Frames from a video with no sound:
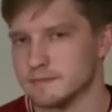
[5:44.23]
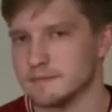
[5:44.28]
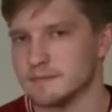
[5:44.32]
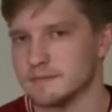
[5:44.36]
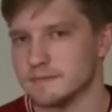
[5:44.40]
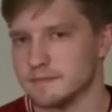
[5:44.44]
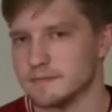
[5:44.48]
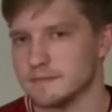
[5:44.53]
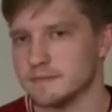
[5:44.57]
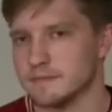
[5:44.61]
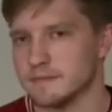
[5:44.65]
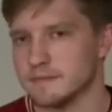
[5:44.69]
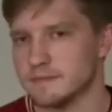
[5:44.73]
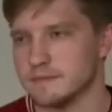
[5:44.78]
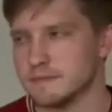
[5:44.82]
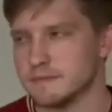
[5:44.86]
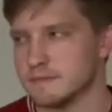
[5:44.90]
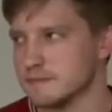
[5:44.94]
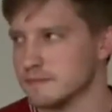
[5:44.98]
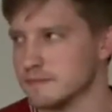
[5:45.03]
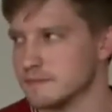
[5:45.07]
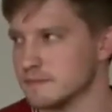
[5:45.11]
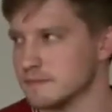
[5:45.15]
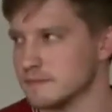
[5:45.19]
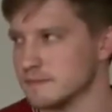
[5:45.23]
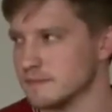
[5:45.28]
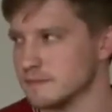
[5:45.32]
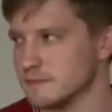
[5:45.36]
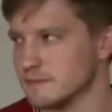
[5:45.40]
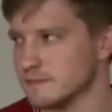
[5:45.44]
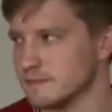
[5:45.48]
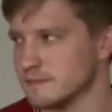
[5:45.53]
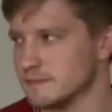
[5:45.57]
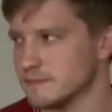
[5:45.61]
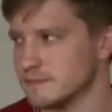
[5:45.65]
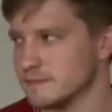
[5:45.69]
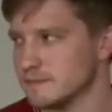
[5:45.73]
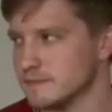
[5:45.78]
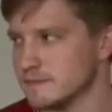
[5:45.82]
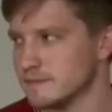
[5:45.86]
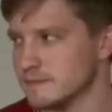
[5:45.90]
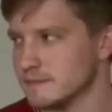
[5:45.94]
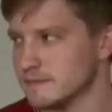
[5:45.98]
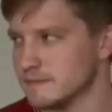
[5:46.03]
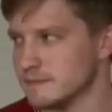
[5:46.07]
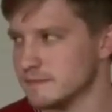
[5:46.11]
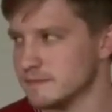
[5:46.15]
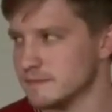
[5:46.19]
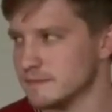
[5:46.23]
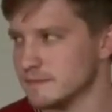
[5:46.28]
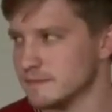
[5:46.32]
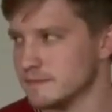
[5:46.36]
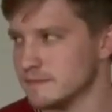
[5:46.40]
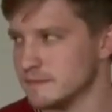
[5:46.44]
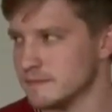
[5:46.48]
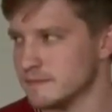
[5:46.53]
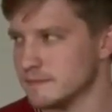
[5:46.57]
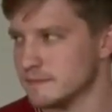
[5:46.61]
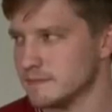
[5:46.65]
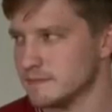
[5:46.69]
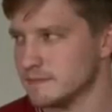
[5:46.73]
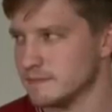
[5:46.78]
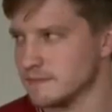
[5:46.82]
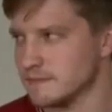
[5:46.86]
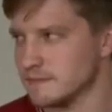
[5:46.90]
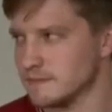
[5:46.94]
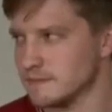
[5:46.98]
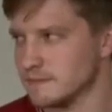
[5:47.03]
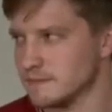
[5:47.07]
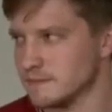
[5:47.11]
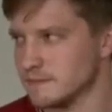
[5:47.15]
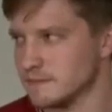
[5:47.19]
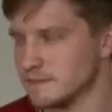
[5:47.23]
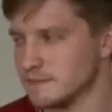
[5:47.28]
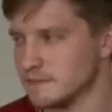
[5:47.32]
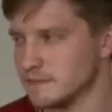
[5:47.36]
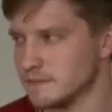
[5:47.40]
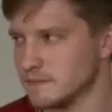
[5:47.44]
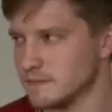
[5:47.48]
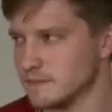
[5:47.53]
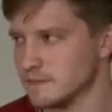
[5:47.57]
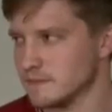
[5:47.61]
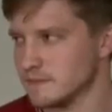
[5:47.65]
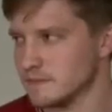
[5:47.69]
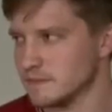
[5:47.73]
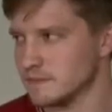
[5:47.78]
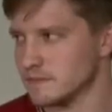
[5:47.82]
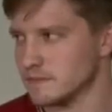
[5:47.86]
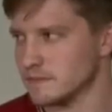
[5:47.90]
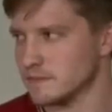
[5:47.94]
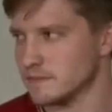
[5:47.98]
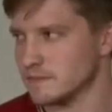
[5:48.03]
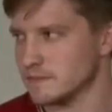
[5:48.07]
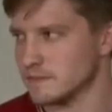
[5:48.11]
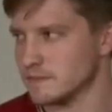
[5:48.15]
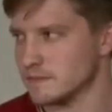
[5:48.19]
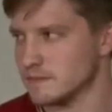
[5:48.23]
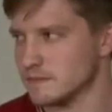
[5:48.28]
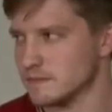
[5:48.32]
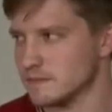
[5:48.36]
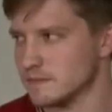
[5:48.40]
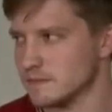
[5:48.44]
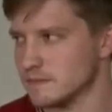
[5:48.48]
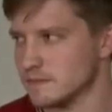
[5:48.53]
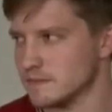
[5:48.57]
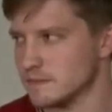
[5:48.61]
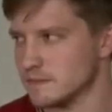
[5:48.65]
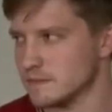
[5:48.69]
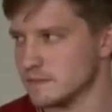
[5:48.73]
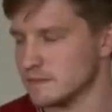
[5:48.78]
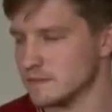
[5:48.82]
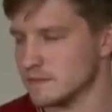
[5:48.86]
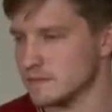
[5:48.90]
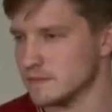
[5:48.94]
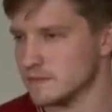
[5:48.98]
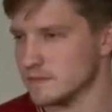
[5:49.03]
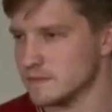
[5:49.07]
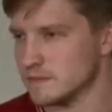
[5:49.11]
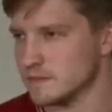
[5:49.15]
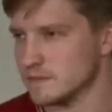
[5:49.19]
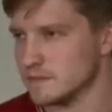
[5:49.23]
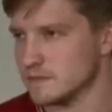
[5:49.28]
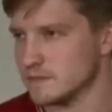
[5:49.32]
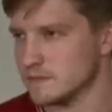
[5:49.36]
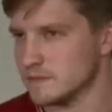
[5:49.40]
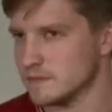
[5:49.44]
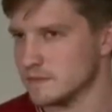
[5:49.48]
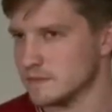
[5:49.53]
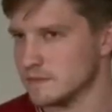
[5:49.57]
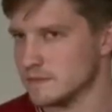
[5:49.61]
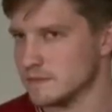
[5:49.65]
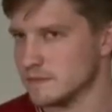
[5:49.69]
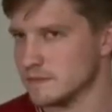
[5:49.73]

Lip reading: (not speaking)